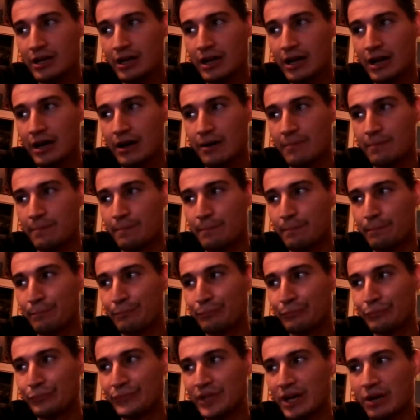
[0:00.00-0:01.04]
I'm
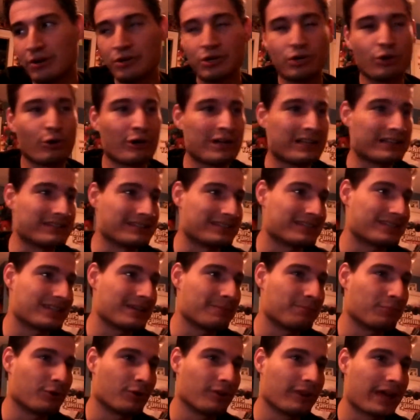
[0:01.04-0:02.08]
going to go ahead and
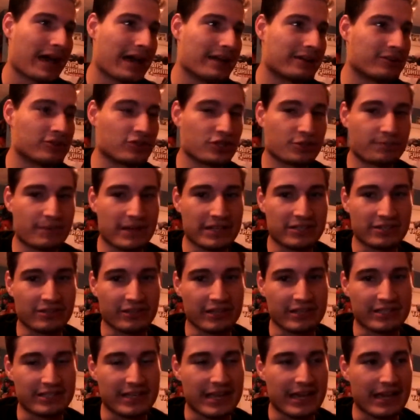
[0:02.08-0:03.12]
skip all that and just
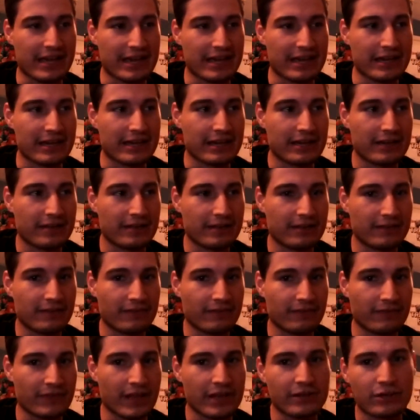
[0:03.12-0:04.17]
basically say
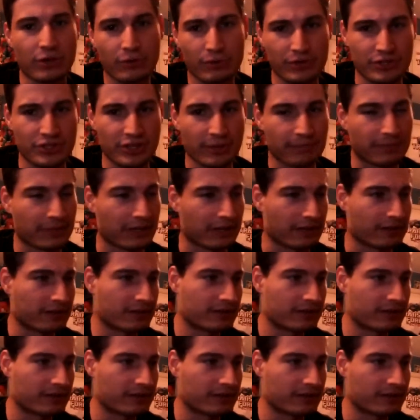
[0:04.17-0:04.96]
I noticed something.